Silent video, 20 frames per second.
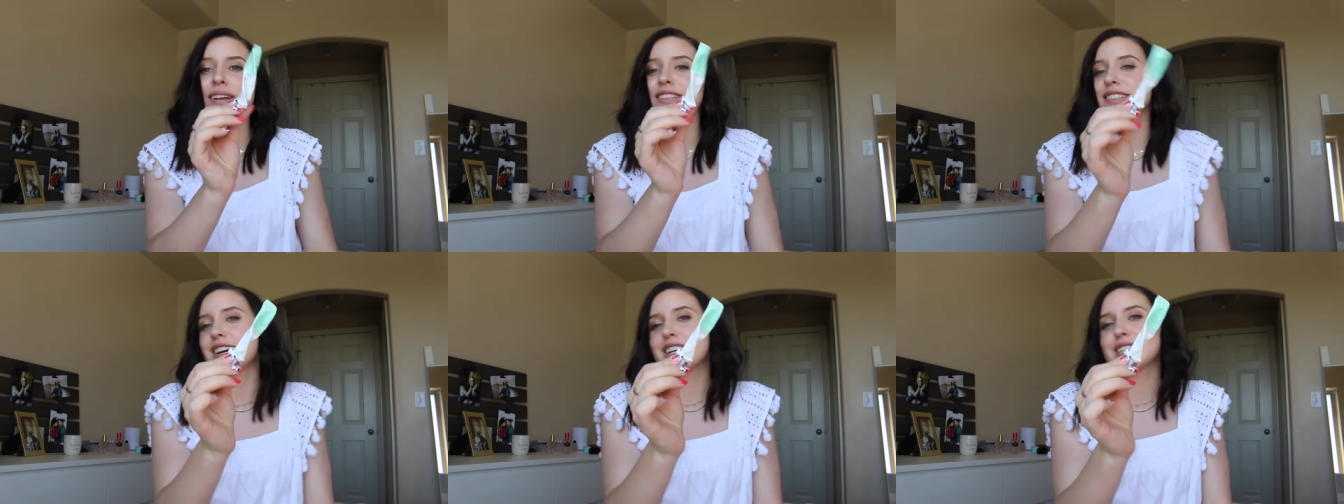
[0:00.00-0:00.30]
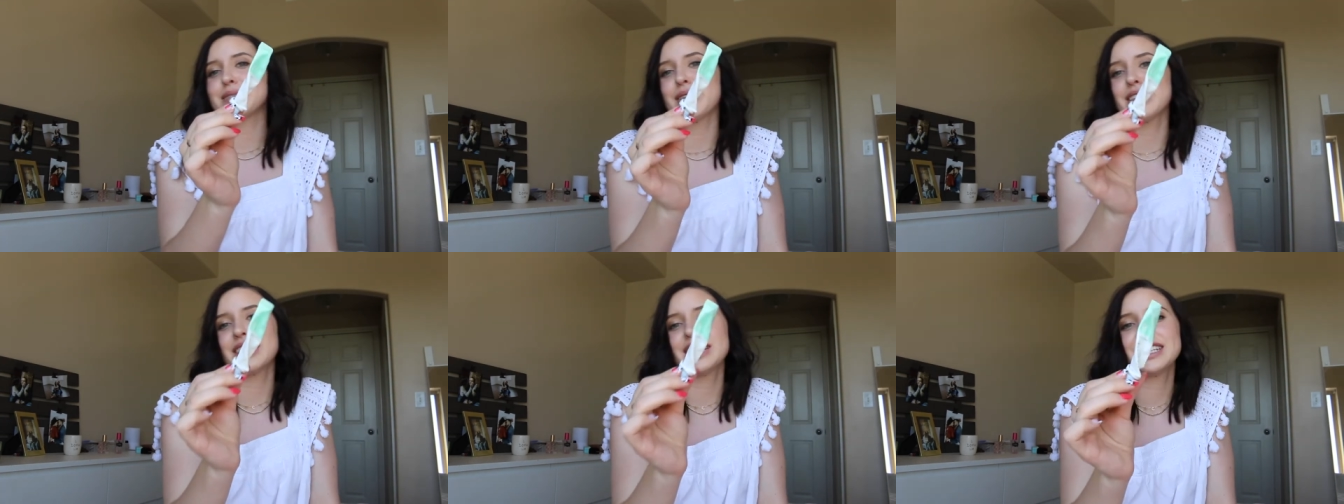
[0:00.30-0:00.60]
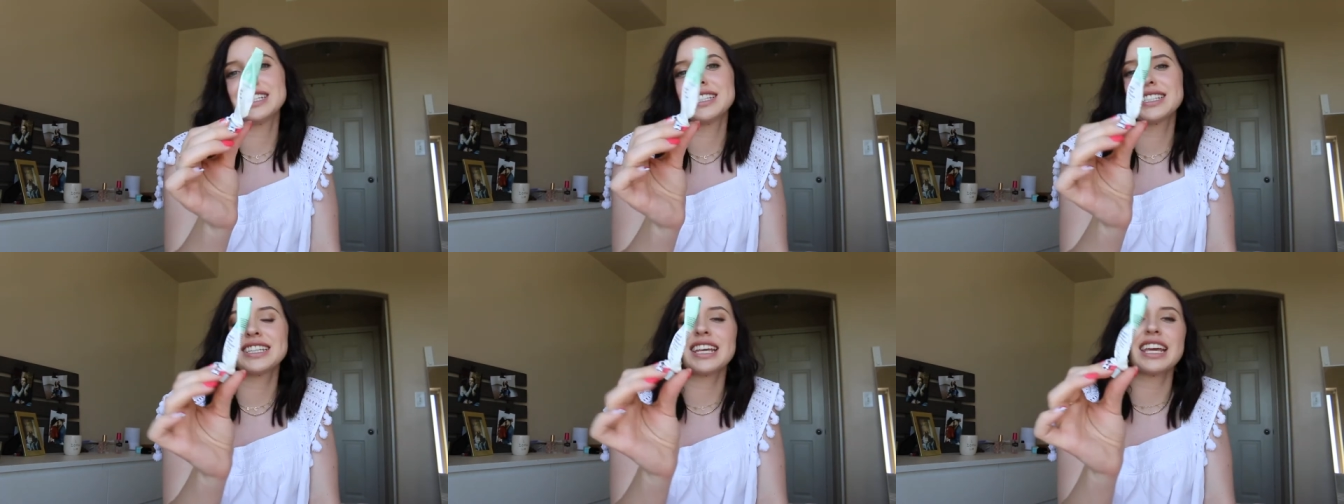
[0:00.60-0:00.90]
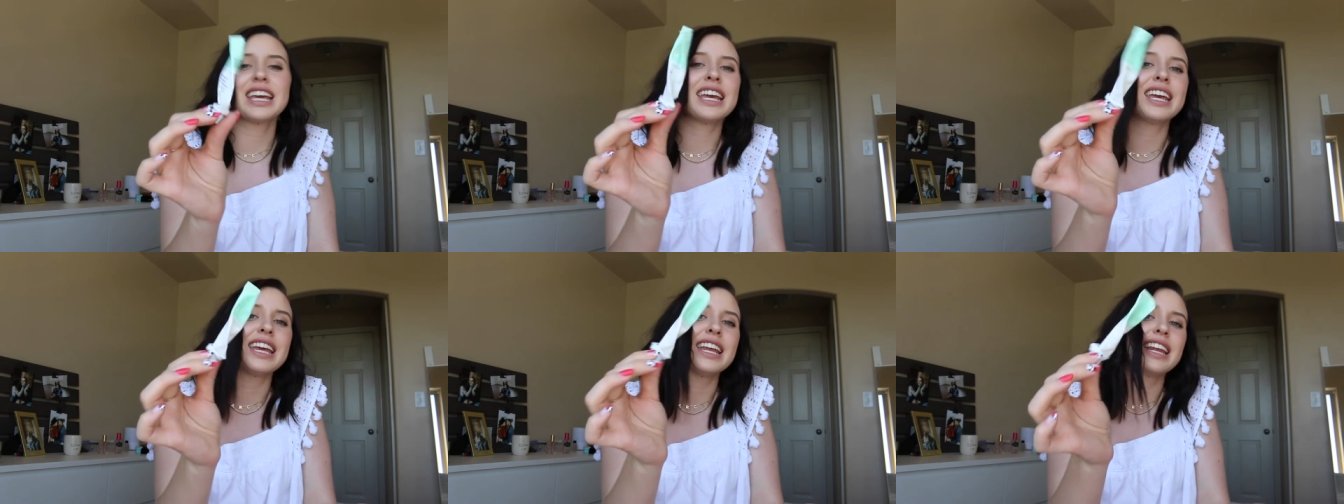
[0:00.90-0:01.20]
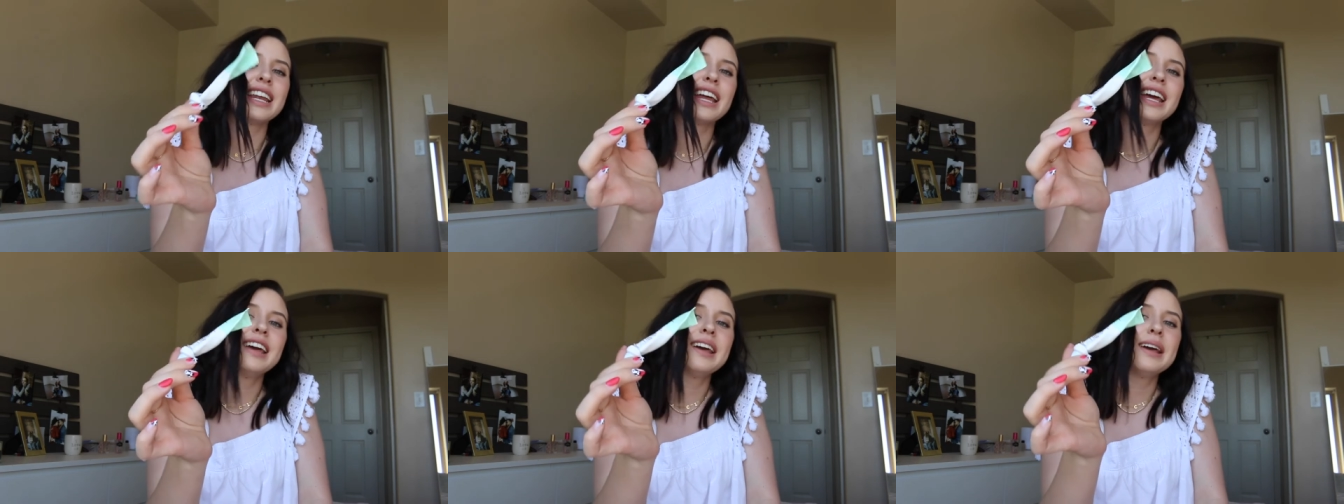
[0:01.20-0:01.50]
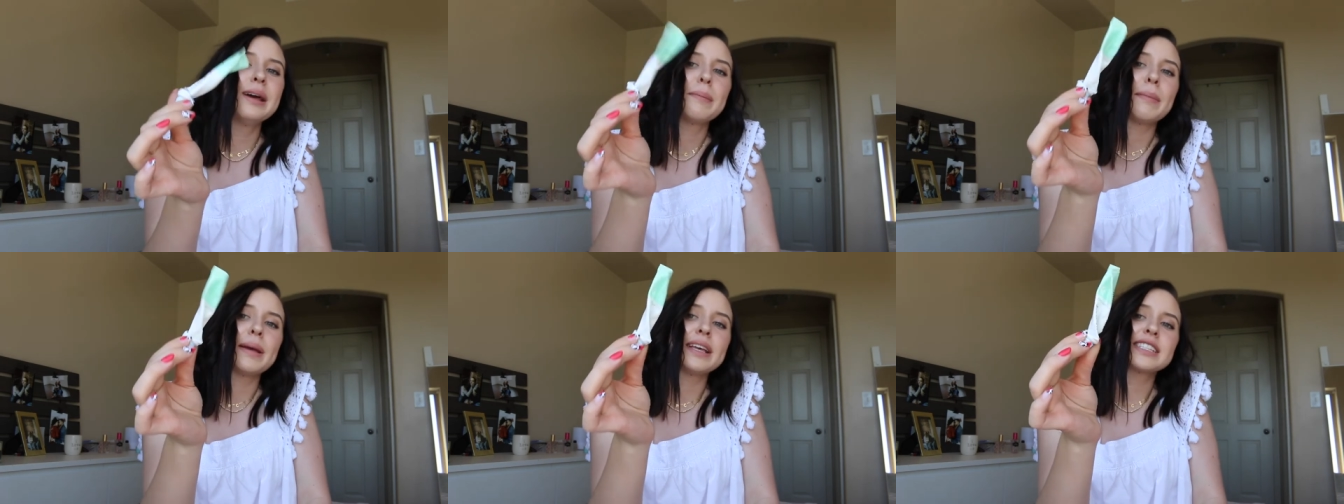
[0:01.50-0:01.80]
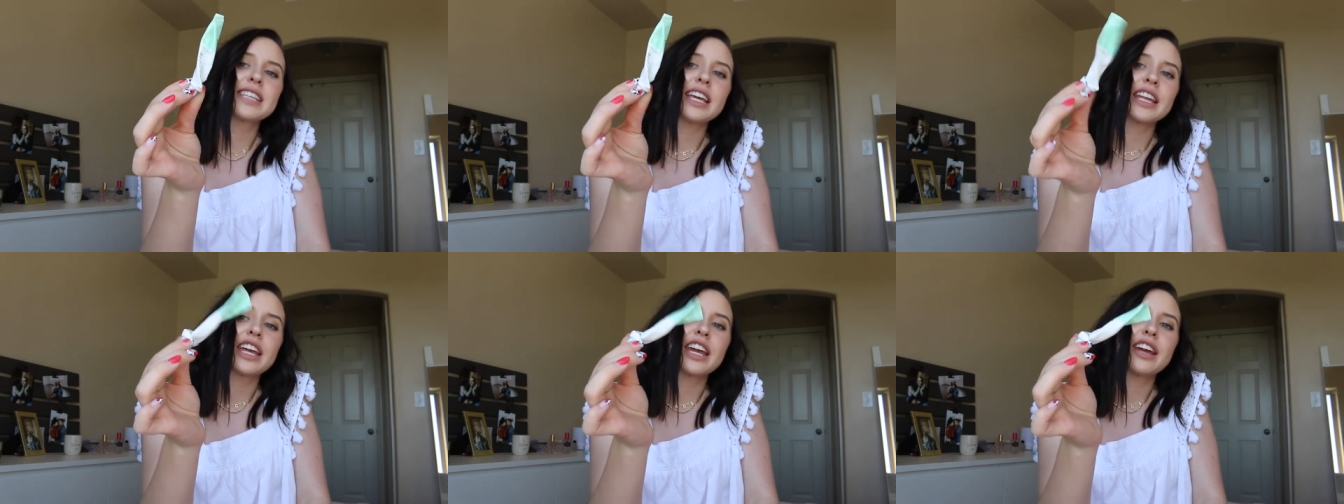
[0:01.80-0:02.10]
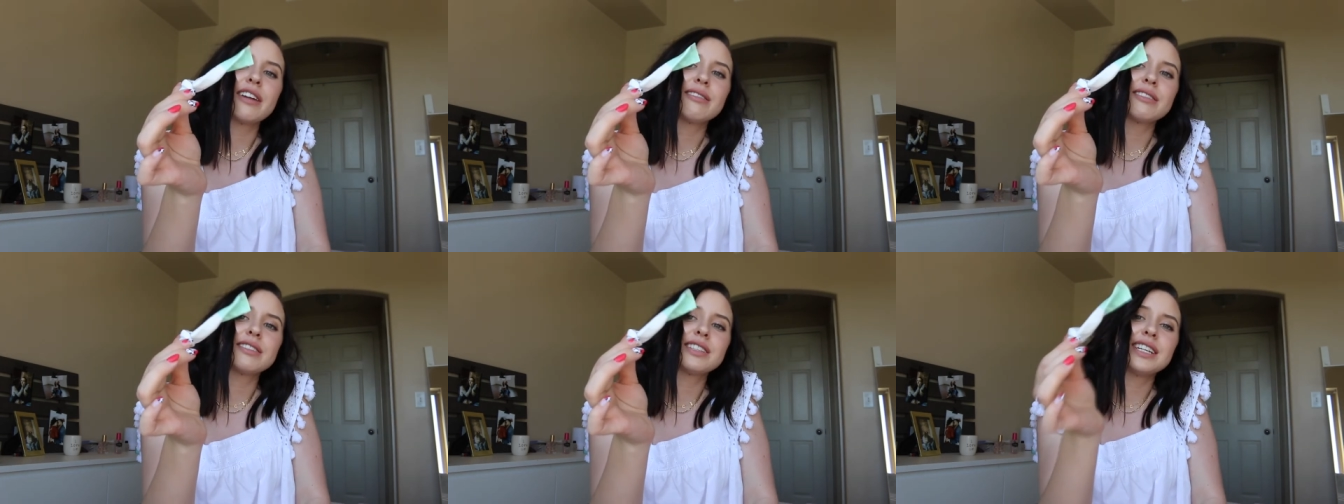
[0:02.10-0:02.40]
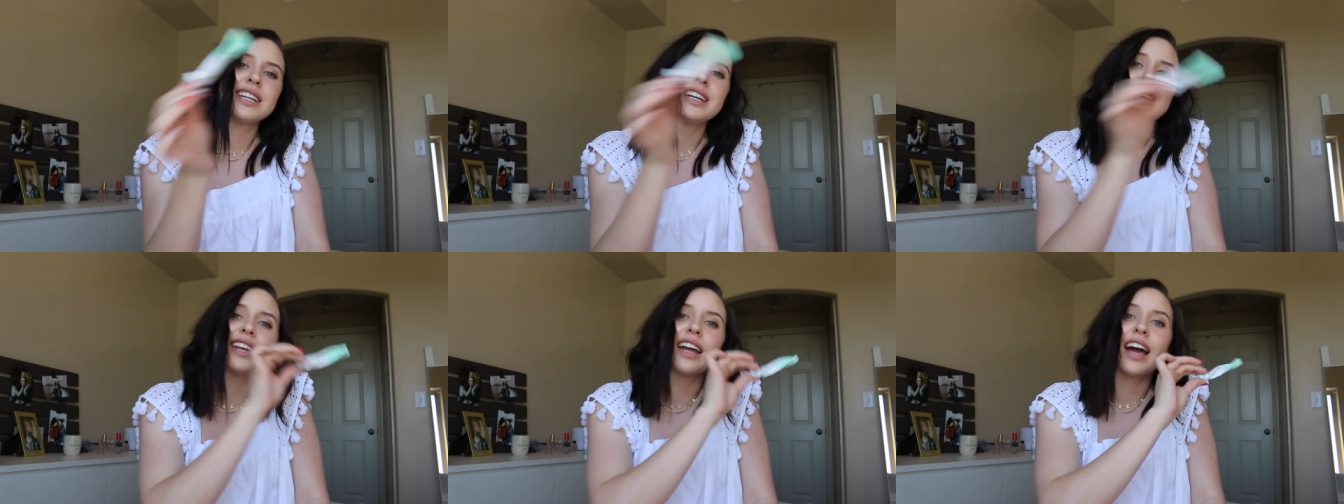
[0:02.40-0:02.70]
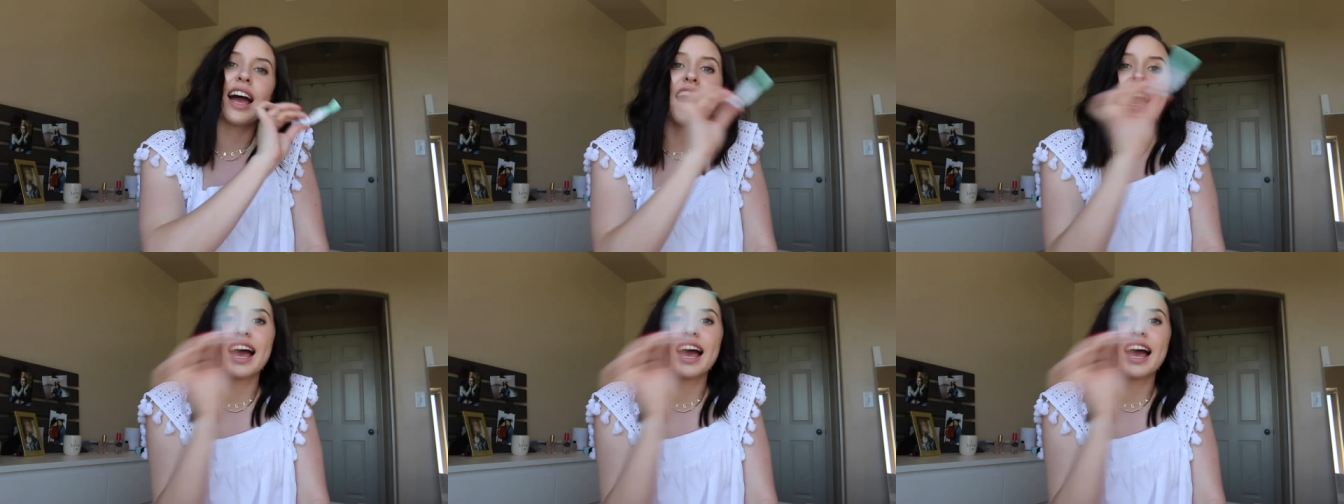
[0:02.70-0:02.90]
I talked about this in my skincare routine.